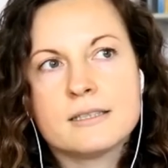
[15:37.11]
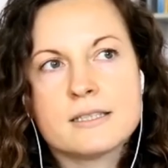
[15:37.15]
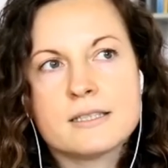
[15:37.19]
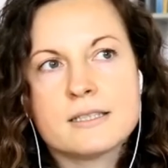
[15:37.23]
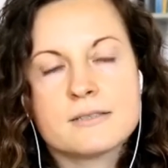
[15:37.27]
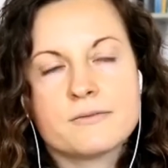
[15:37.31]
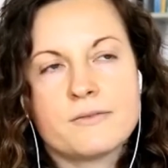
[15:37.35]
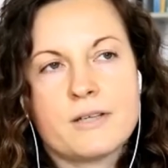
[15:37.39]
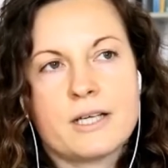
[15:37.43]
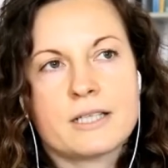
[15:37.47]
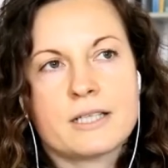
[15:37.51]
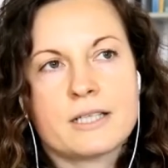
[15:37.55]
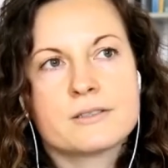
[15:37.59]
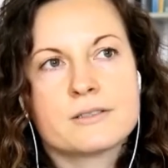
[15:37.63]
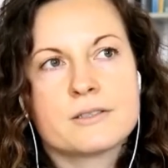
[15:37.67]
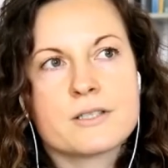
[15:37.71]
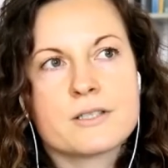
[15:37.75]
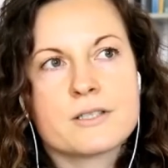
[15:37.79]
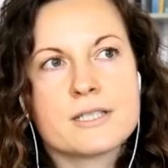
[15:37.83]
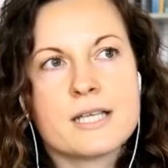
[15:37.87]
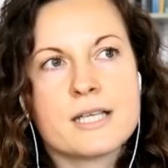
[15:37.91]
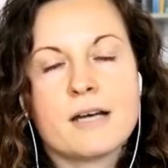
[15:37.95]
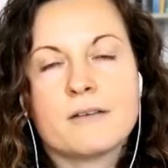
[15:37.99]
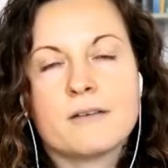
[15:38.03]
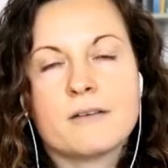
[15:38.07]
And these
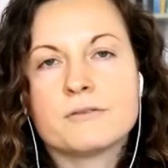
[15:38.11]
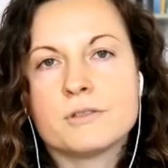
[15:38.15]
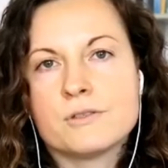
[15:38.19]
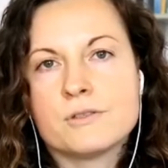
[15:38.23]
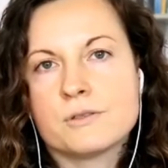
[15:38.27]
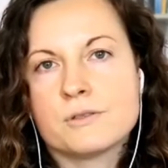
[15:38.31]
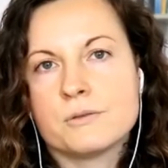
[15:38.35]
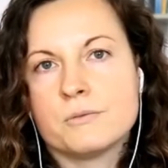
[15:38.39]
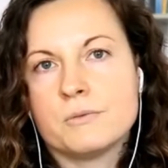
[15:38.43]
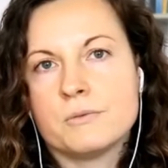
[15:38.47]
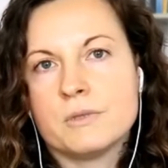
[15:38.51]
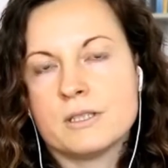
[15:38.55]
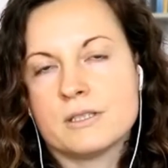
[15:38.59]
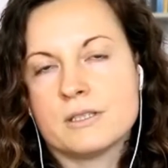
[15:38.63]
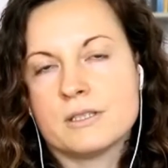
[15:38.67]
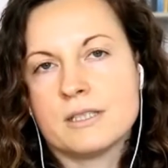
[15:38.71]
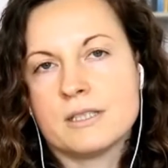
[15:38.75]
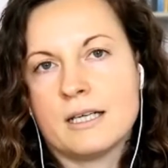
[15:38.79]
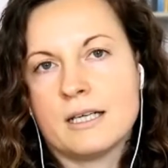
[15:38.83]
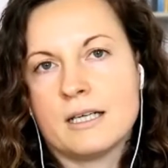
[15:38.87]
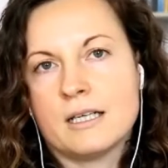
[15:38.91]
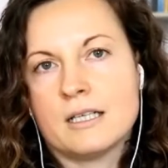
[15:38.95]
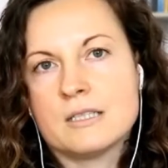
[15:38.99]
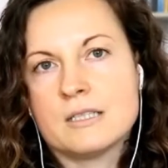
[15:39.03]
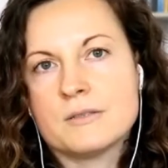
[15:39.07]
factors have to do with
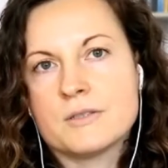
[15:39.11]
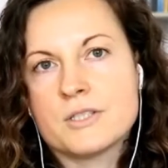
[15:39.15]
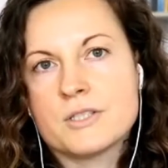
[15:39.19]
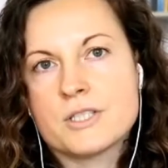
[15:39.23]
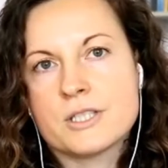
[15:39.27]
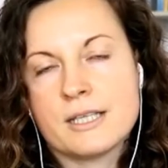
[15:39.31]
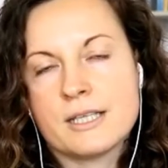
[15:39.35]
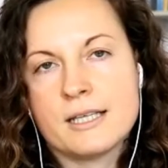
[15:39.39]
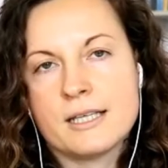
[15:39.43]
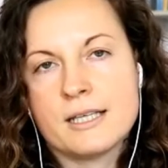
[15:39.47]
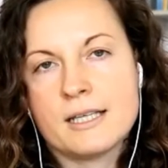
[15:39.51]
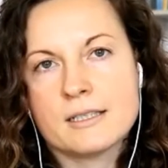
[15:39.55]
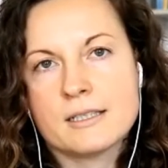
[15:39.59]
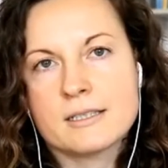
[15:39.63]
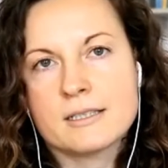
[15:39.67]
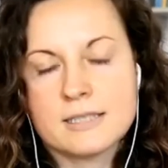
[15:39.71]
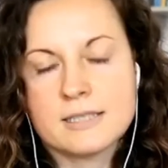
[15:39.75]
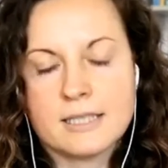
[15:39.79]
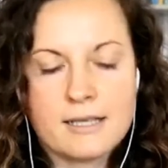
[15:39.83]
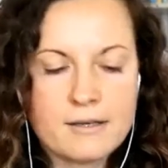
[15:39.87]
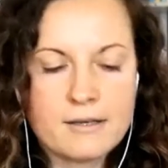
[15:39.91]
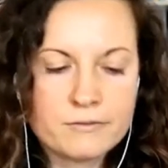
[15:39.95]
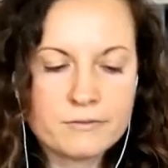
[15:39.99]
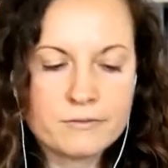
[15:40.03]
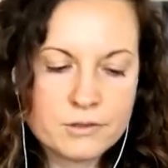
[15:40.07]
uh,
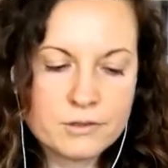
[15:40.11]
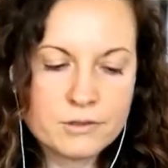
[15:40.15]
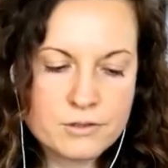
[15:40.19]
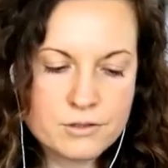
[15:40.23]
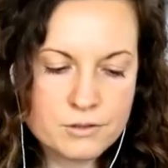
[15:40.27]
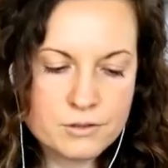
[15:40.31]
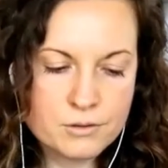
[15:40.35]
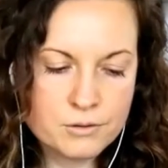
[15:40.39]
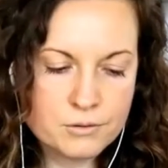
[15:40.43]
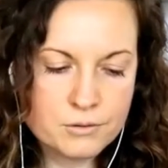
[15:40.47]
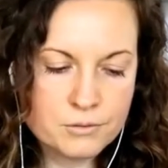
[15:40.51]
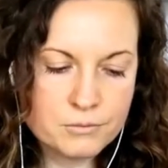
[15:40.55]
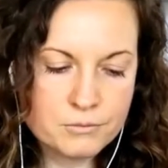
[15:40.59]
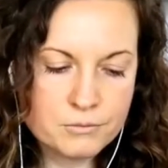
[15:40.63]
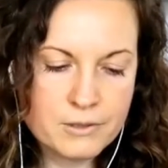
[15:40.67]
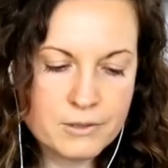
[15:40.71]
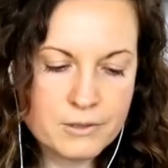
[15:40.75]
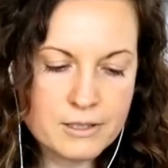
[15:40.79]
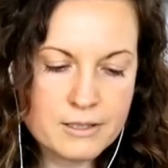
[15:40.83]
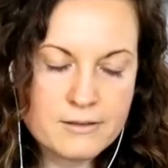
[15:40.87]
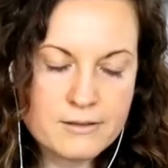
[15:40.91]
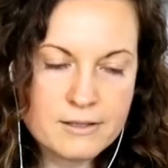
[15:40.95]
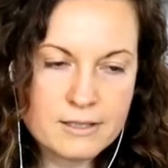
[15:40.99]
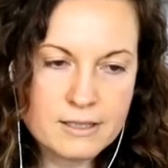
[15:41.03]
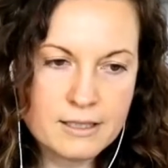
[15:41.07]
genetics, they have to do
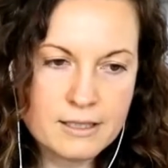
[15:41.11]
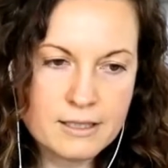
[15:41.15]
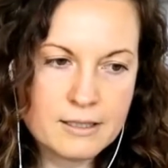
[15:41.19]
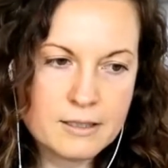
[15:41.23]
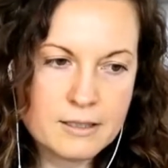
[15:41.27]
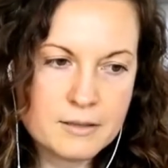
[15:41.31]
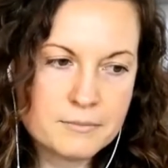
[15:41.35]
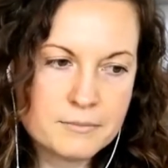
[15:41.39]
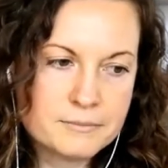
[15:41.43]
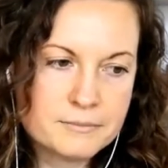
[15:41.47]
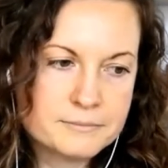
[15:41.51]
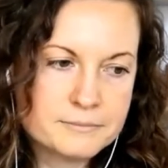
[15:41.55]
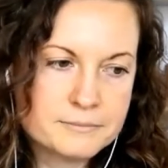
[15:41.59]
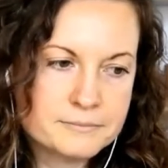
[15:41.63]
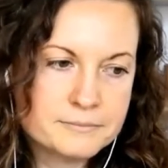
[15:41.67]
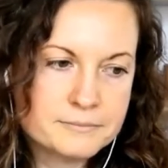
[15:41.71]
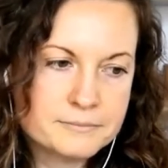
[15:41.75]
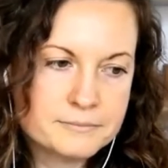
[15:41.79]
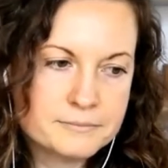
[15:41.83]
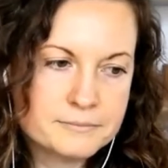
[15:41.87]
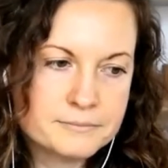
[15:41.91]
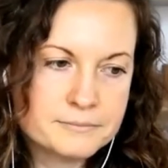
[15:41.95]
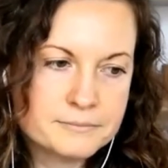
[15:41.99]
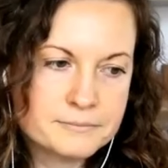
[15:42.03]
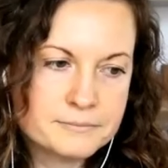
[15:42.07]
with um,
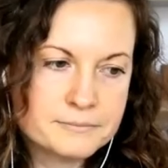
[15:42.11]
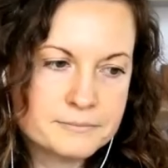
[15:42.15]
